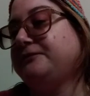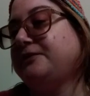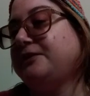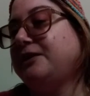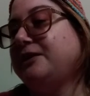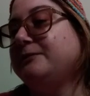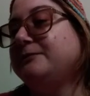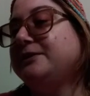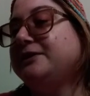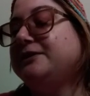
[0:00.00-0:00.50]

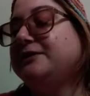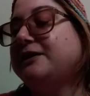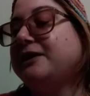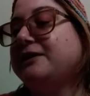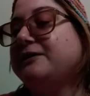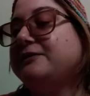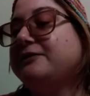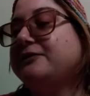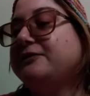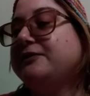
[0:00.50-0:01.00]
I mean,
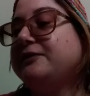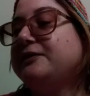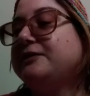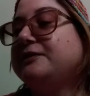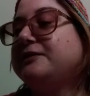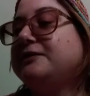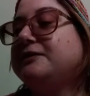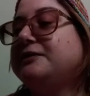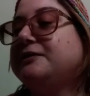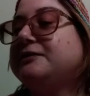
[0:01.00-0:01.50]
I
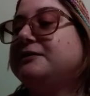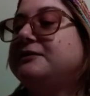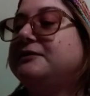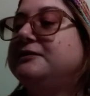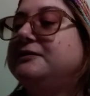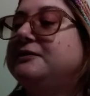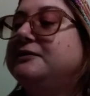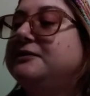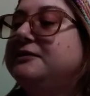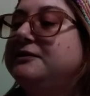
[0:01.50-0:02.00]
think
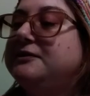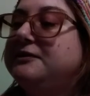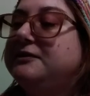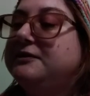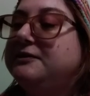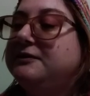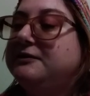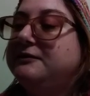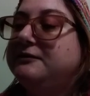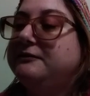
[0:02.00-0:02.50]

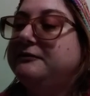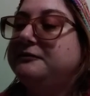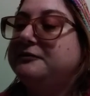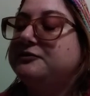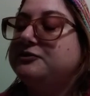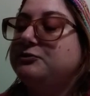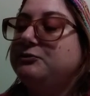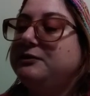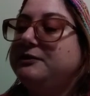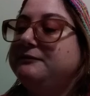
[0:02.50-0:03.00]
for
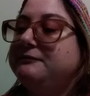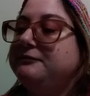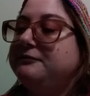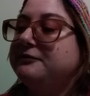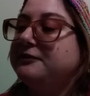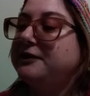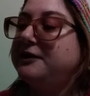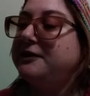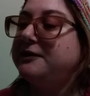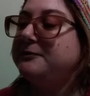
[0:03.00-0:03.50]
twin
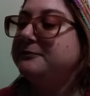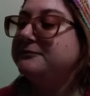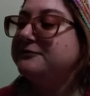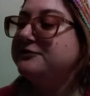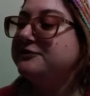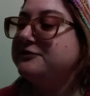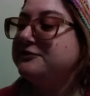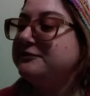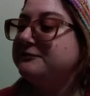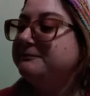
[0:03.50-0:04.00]

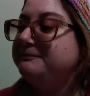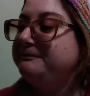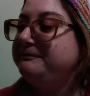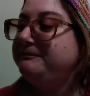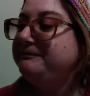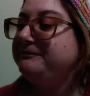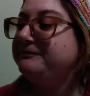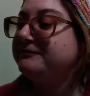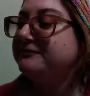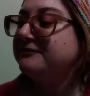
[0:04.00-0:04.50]
flames,
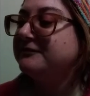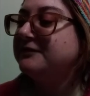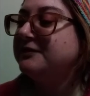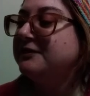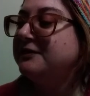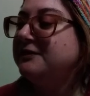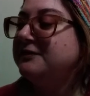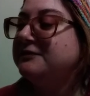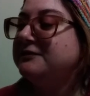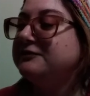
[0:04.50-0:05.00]

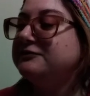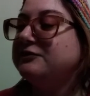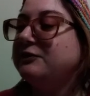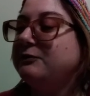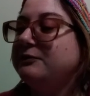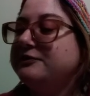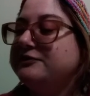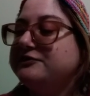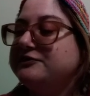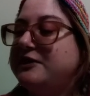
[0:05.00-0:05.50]
there's
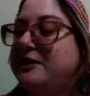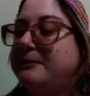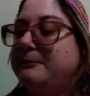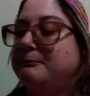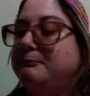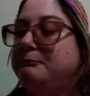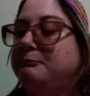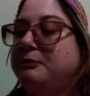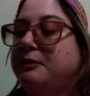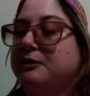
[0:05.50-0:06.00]
always
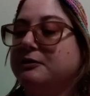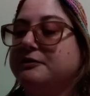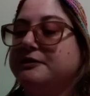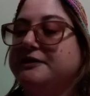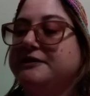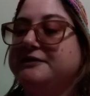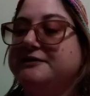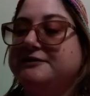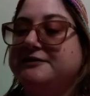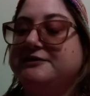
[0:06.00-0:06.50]
that
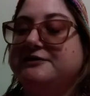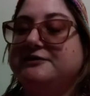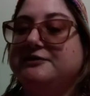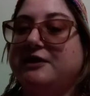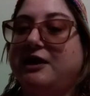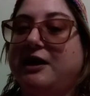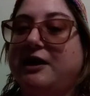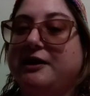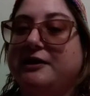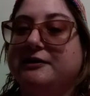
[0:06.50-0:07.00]
burning
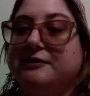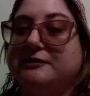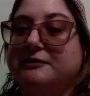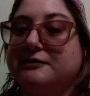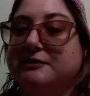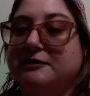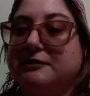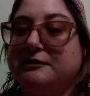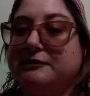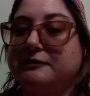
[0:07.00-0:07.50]
desire
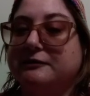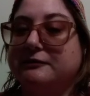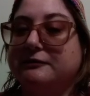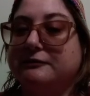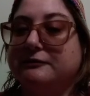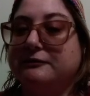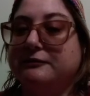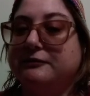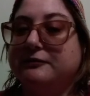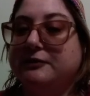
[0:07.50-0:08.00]
of
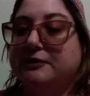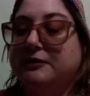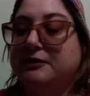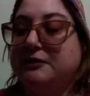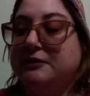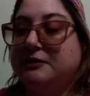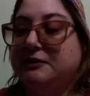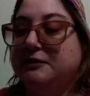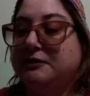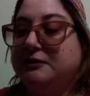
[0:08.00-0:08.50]

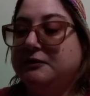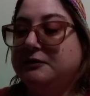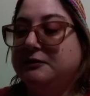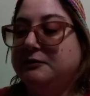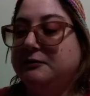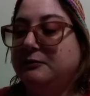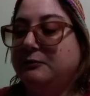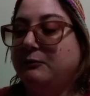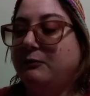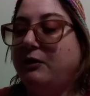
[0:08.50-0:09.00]

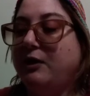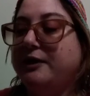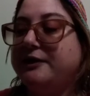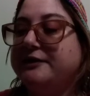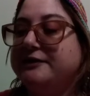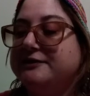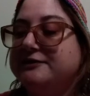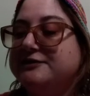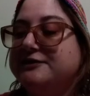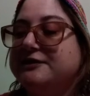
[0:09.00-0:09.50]

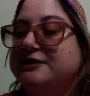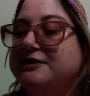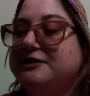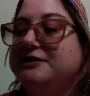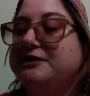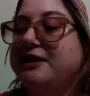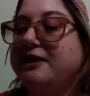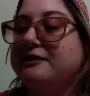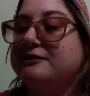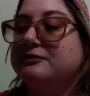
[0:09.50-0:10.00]
wanting to
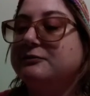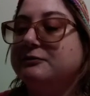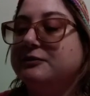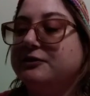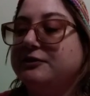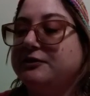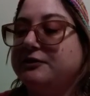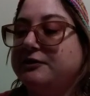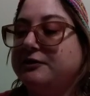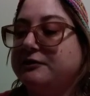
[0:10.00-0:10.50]
connect
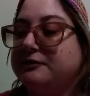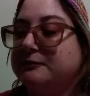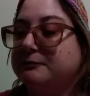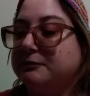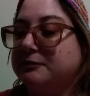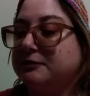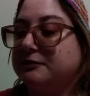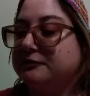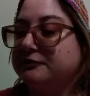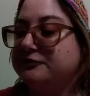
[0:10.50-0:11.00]
with the other
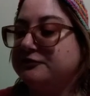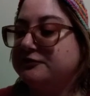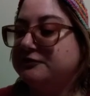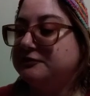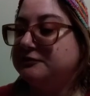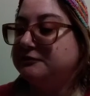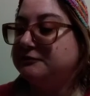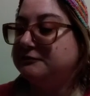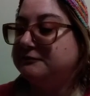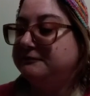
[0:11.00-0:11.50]

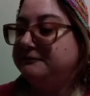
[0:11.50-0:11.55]
person.